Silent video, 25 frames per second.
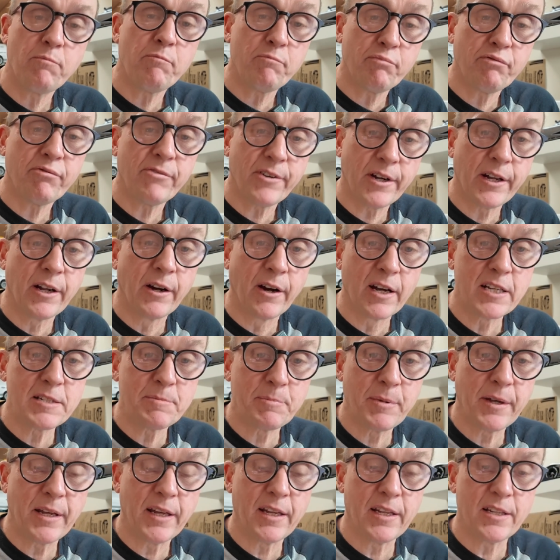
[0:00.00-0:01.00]
pretty high
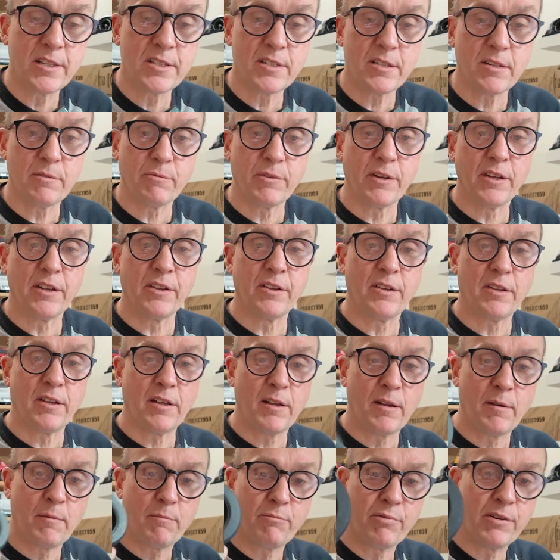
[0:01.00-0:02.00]
speeds with
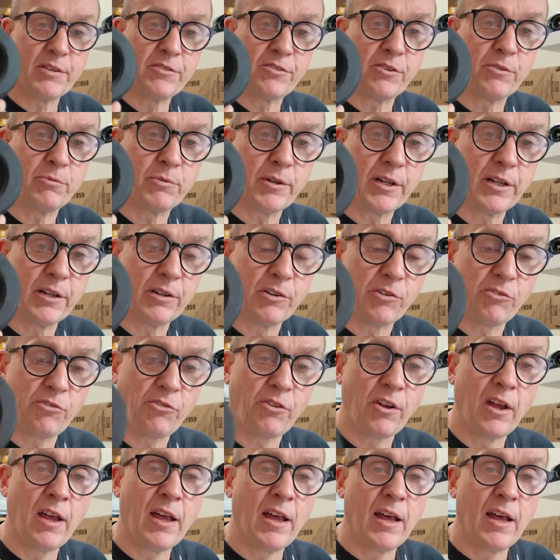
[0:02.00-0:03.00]
printed wheels,
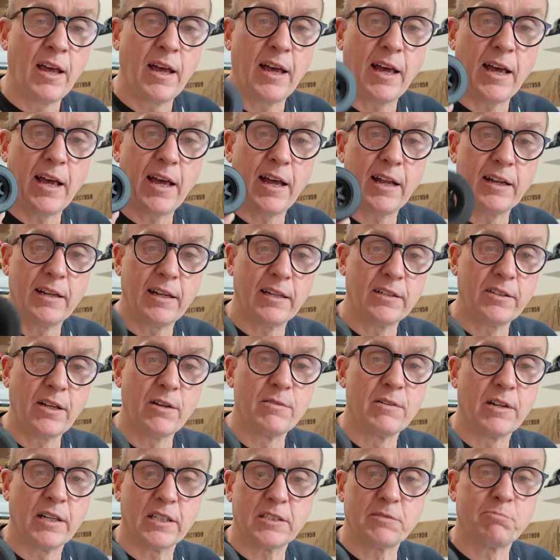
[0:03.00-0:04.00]
and they
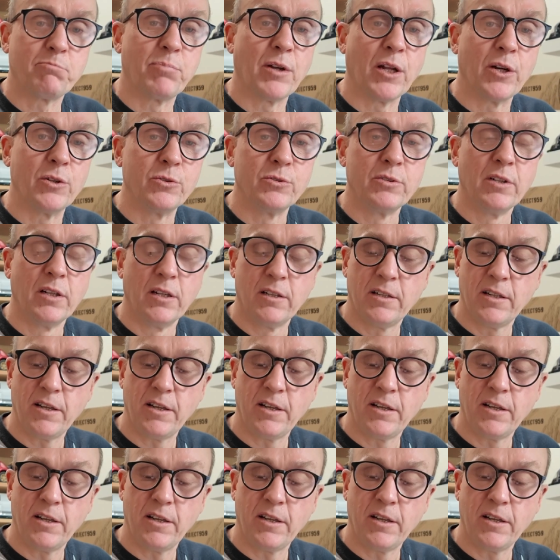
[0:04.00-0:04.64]
don't explode.